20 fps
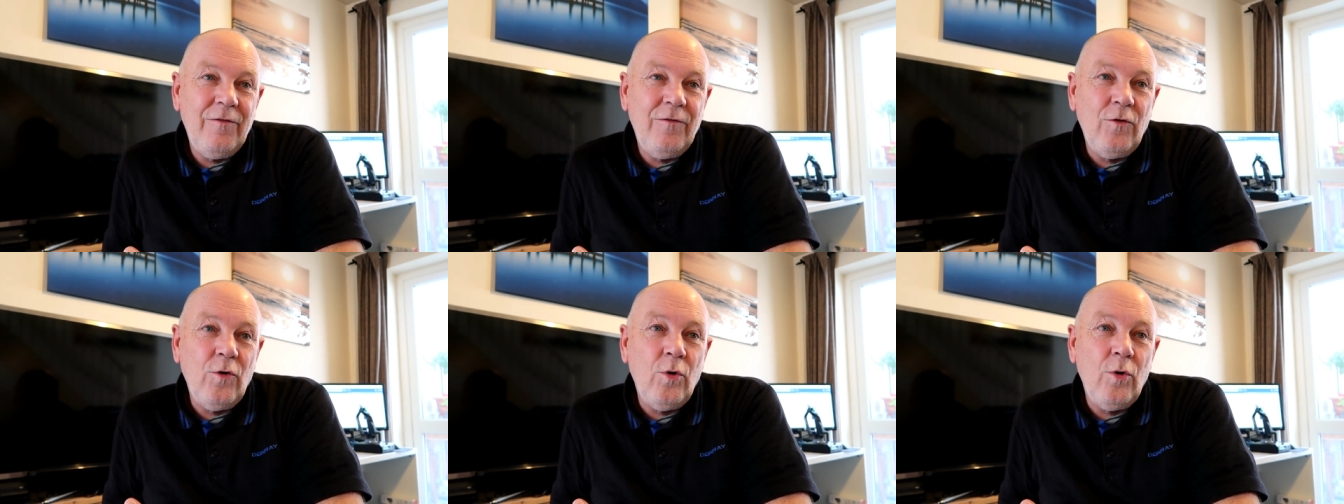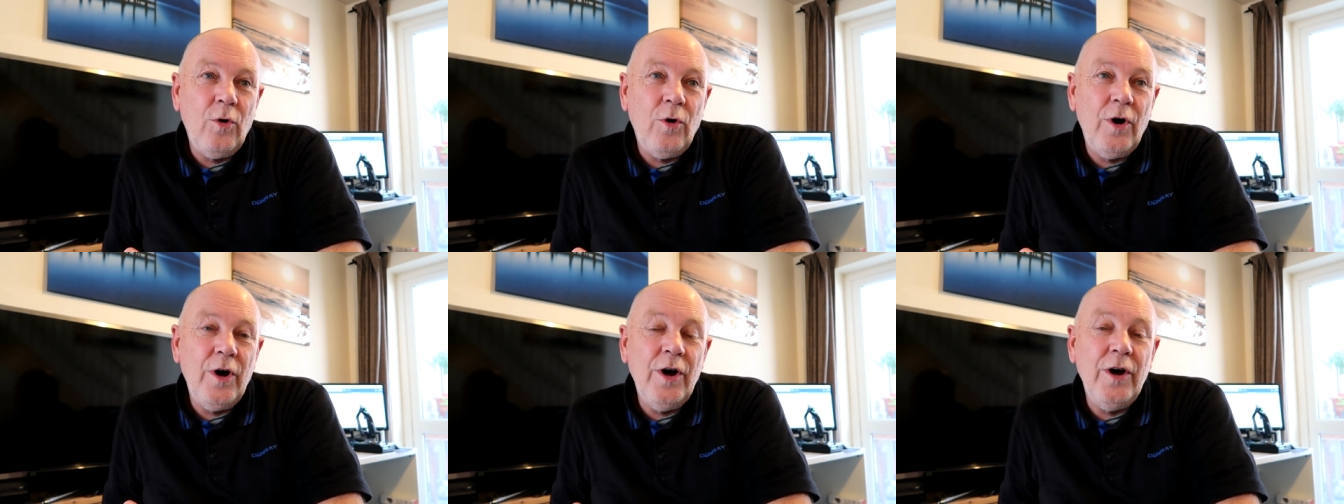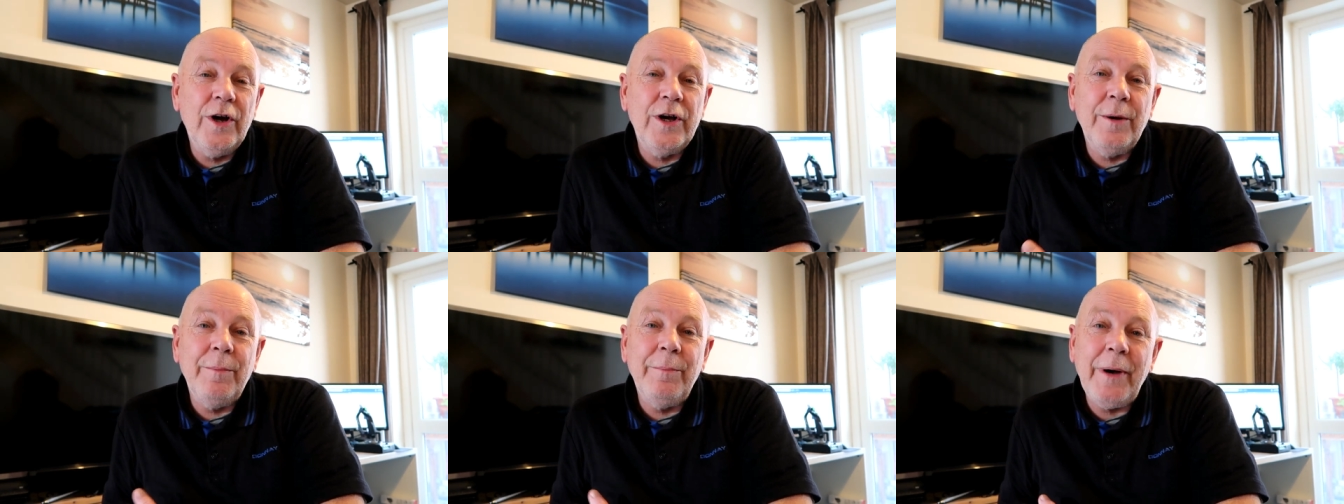for
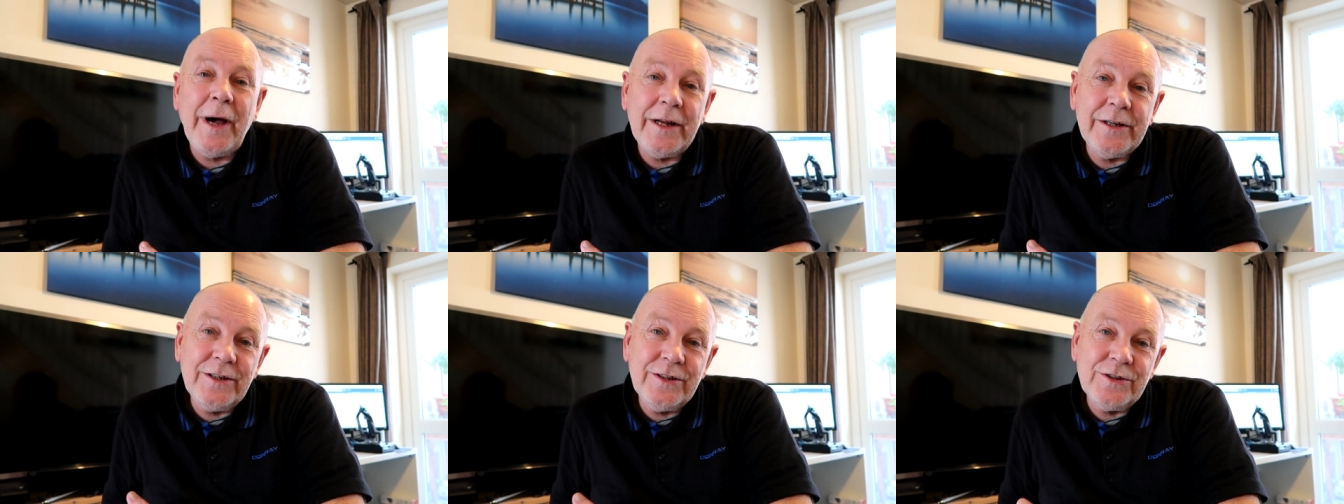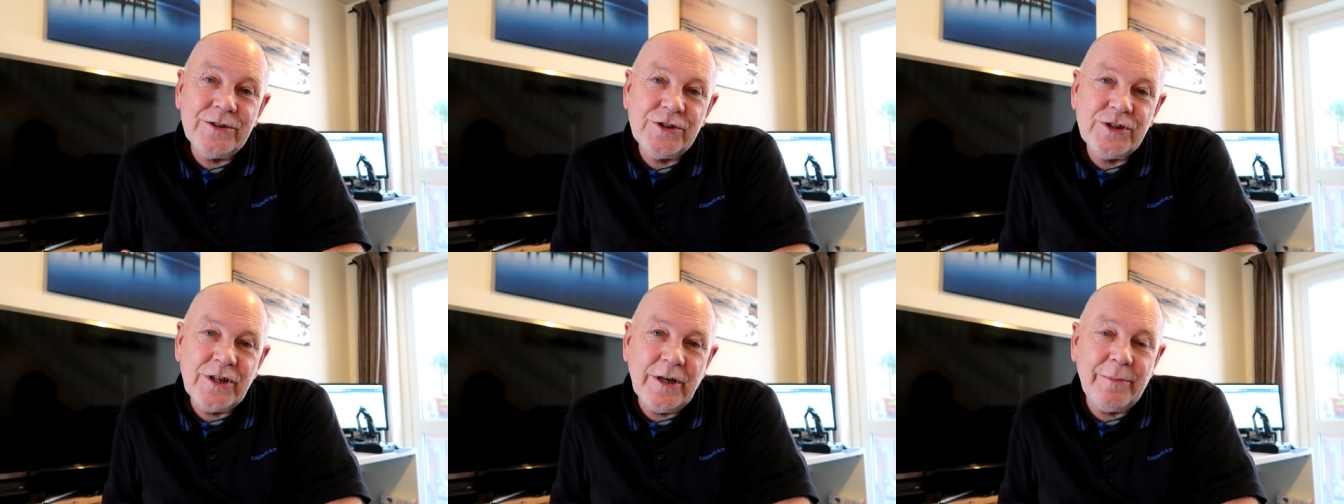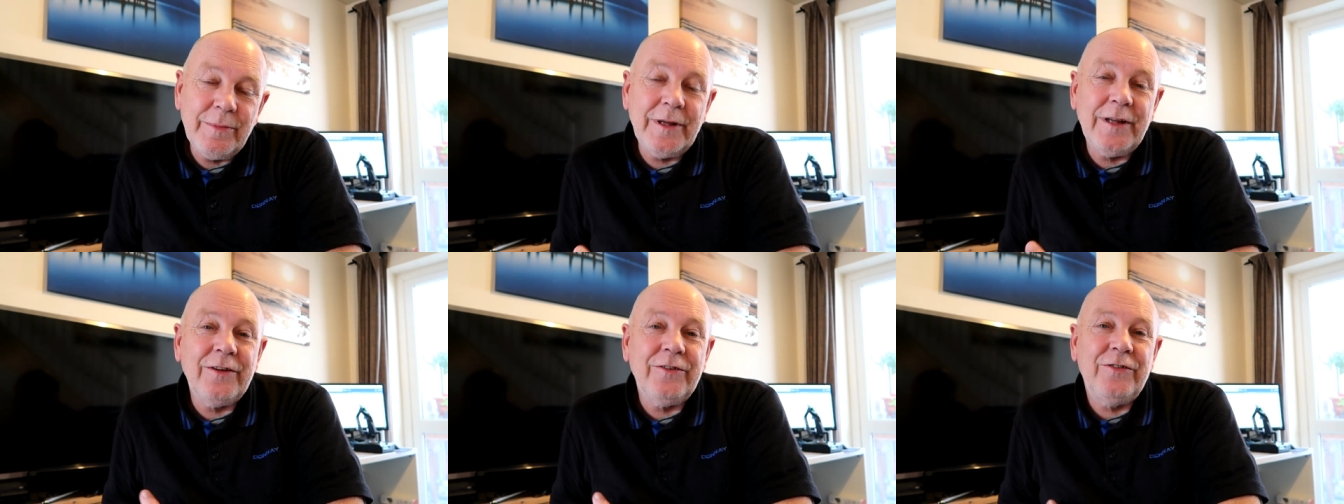her
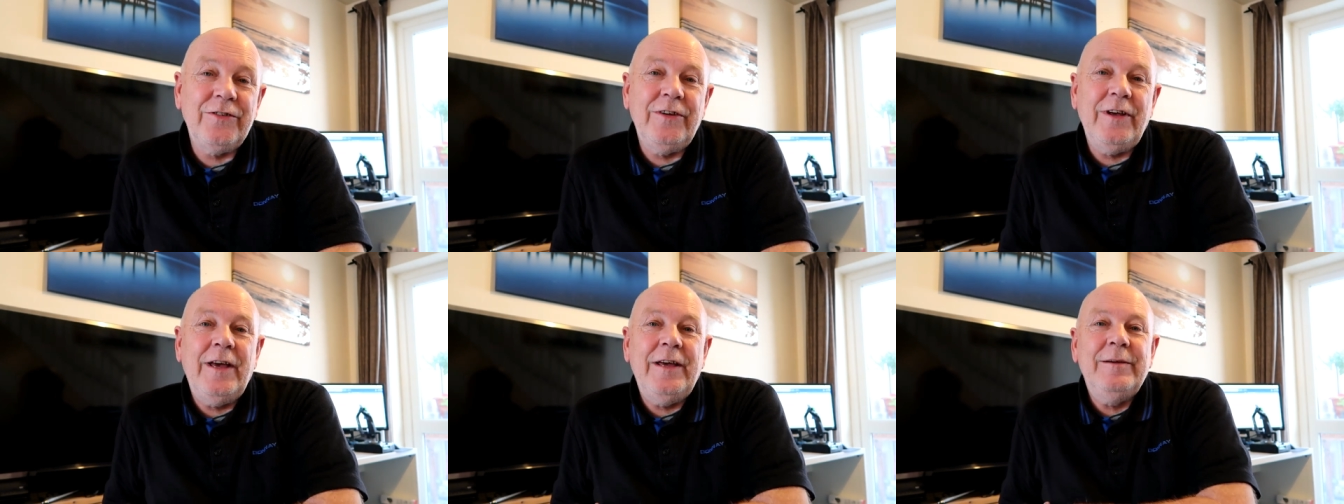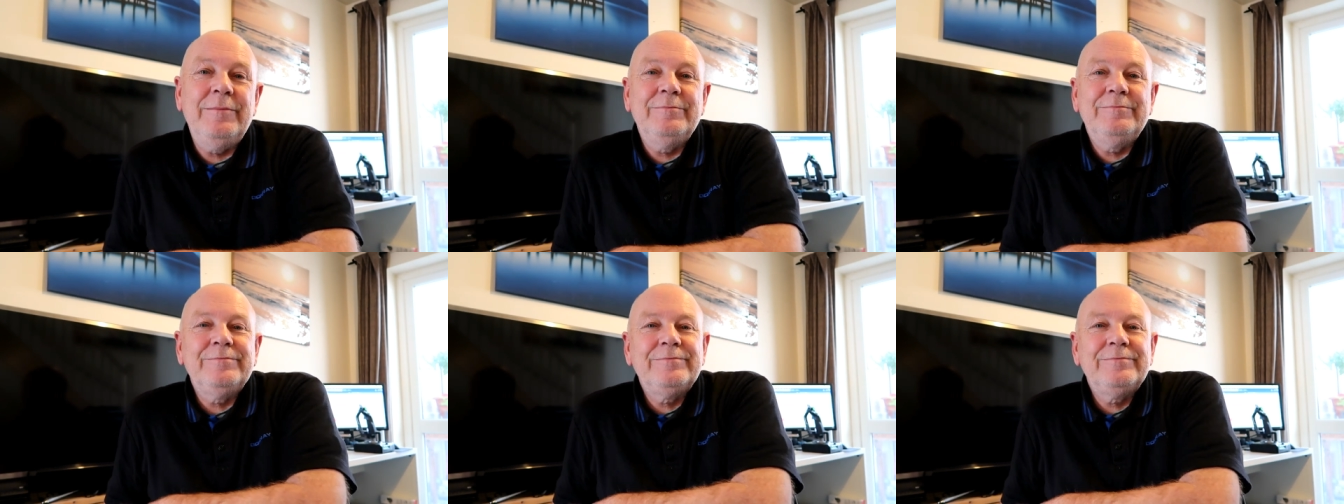companionship, let's say.